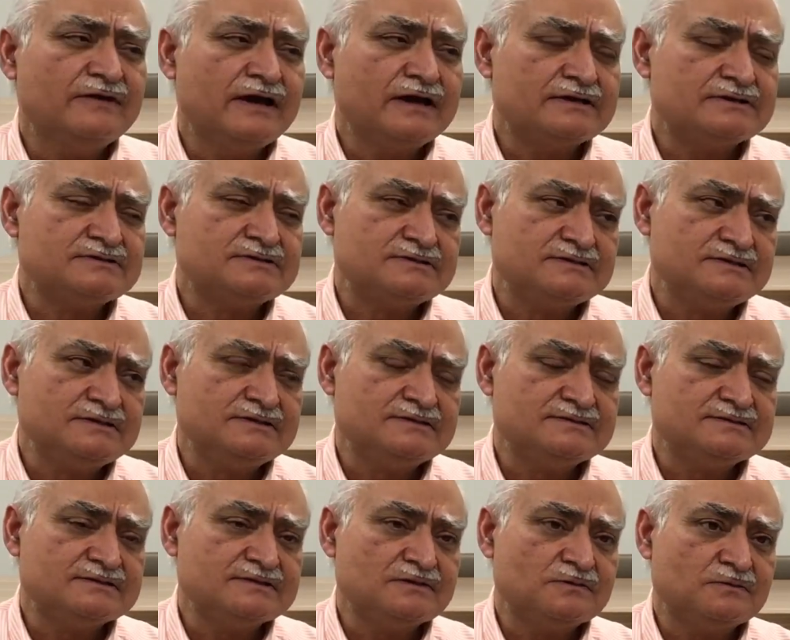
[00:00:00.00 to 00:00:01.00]

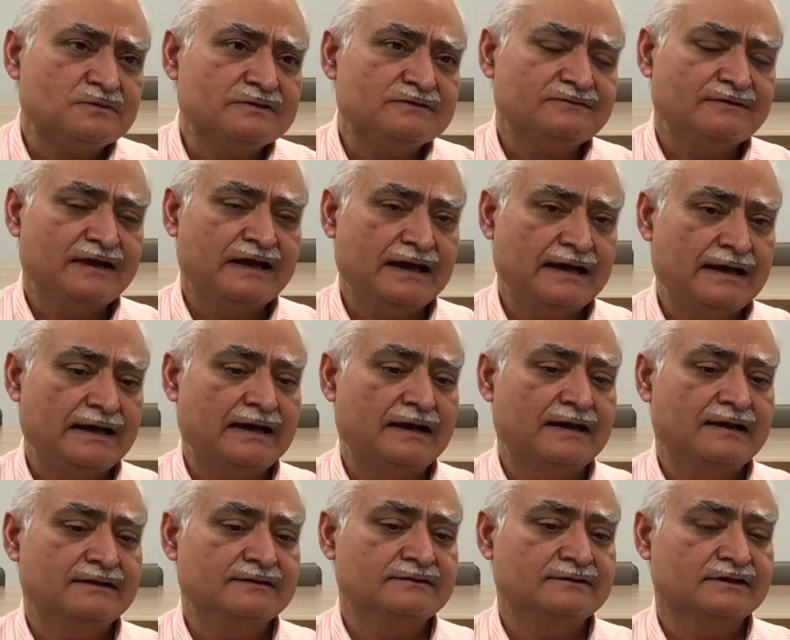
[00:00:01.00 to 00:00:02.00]
vaccines that we've
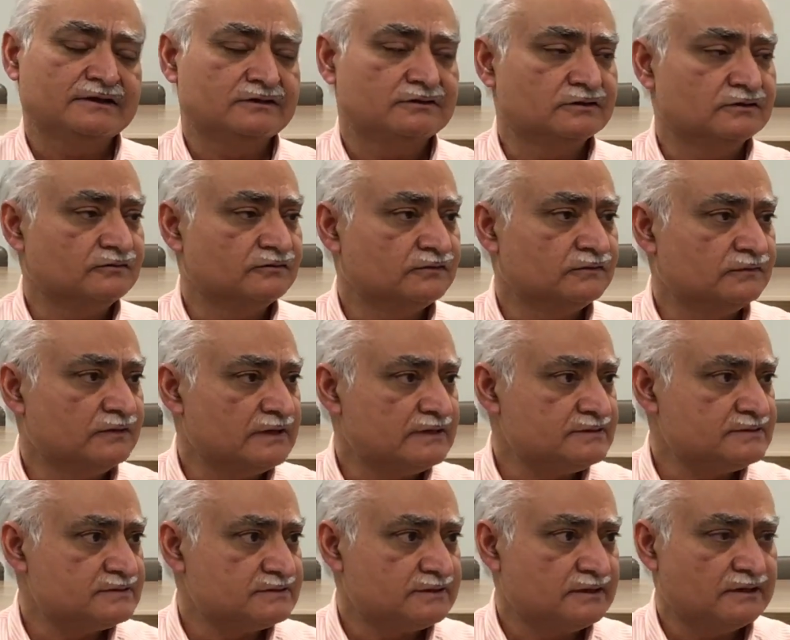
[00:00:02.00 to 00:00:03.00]
had, like
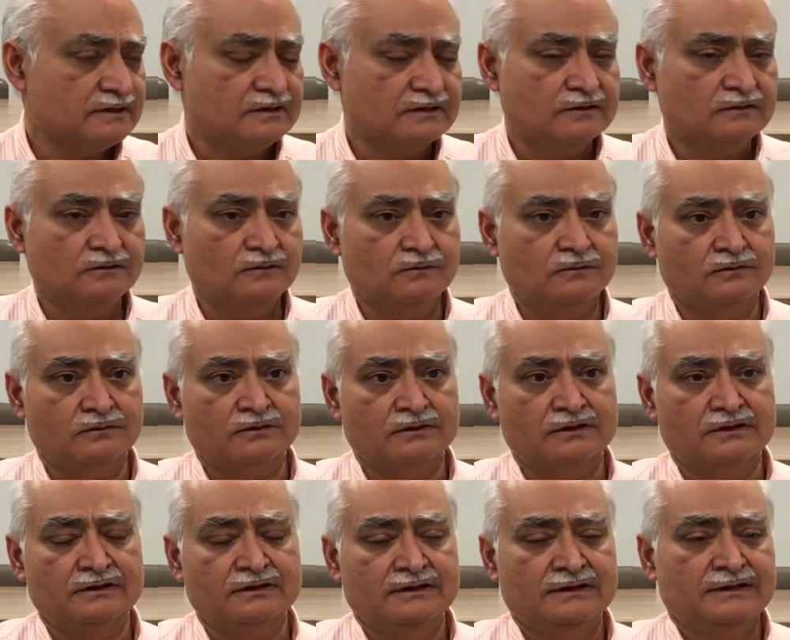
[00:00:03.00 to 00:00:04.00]
influenza
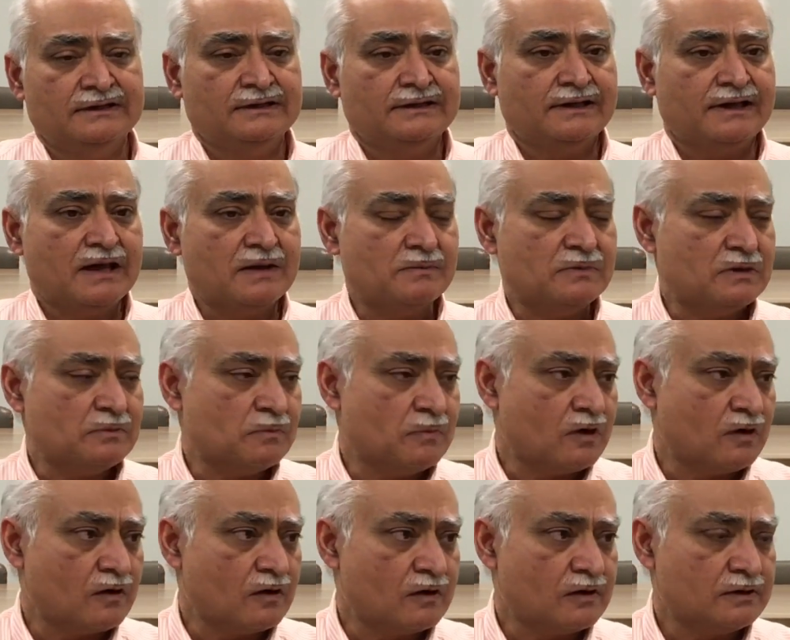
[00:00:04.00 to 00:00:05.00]
or
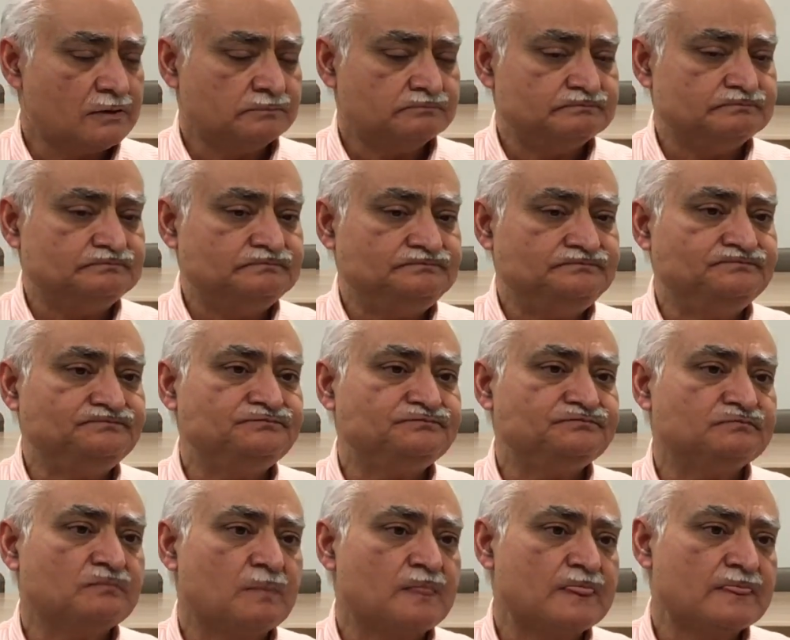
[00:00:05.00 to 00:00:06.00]
MMR,
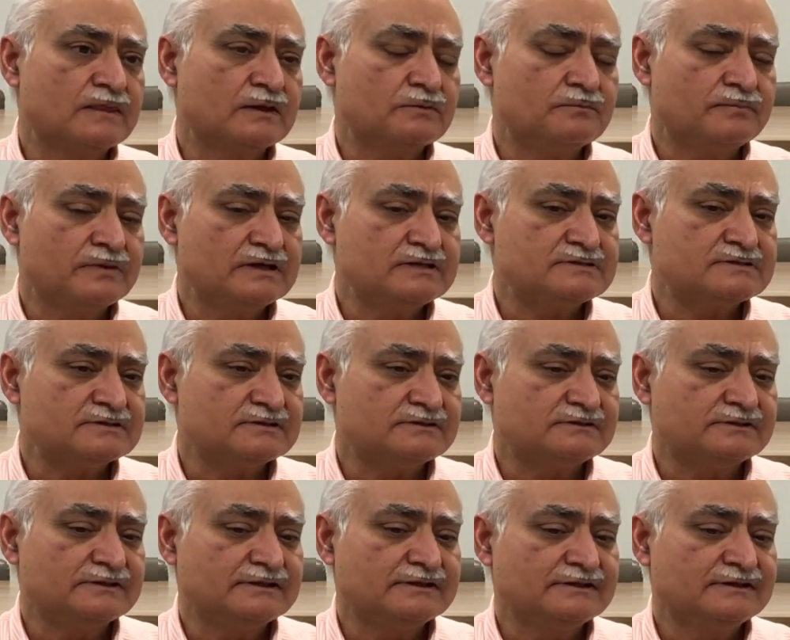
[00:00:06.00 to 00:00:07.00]
they're
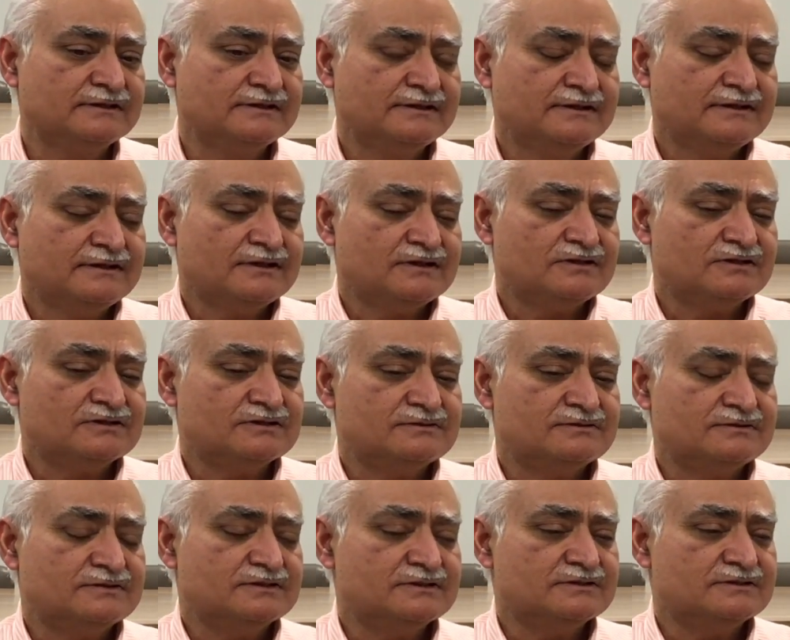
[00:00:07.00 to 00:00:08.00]
basically
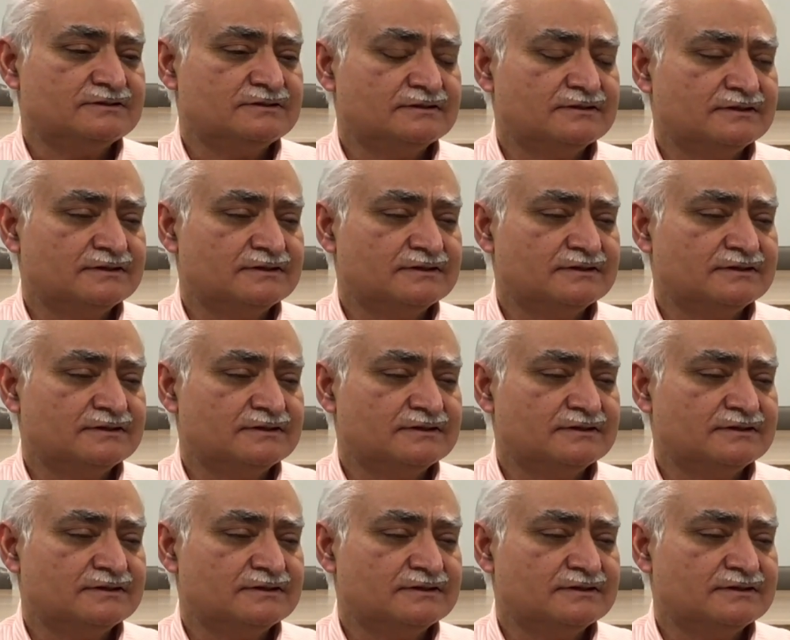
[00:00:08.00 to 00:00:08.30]
the